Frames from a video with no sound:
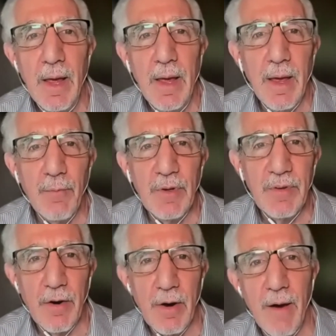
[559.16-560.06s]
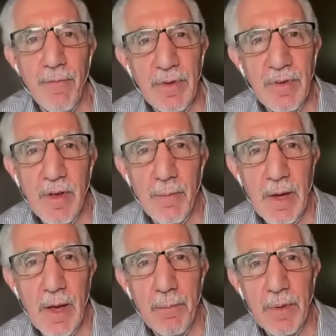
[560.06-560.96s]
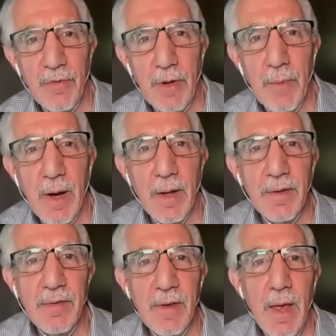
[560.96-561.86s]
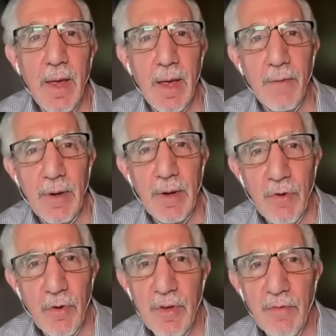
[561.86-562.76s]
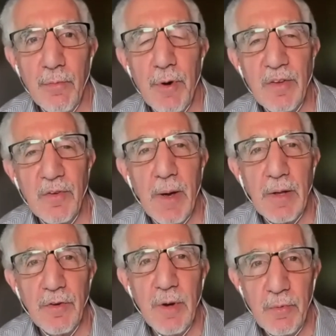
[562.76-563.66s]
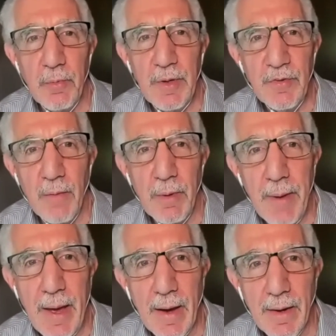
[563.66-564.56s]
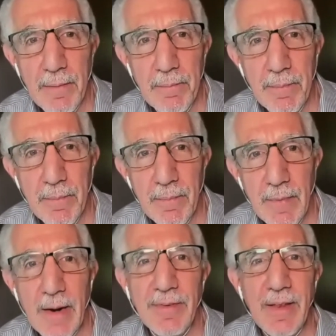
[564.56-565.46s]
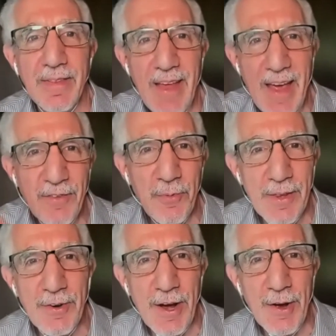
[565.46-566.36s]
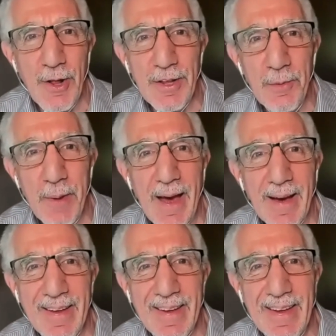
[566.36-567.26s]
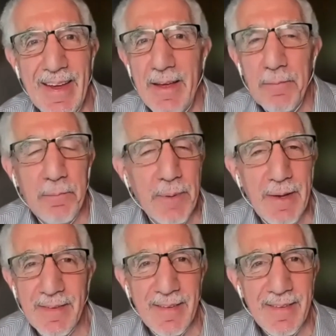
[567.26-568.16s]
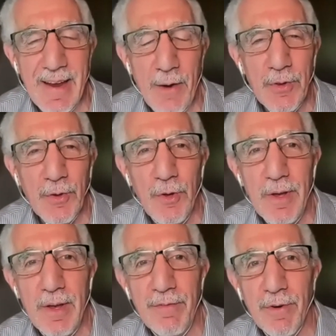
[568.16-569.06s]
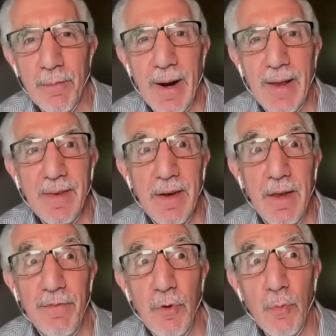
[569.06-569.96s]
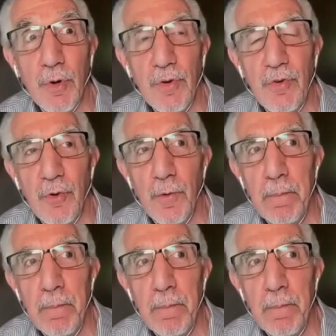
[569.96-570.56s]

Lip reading: and we say, our conference is coming up in 3 months and we have gold, silver, bronze sponsorships. Please call me back. And I'll say, that's why they're not calling you back, because that's not what they're looking for. But I said, if you were to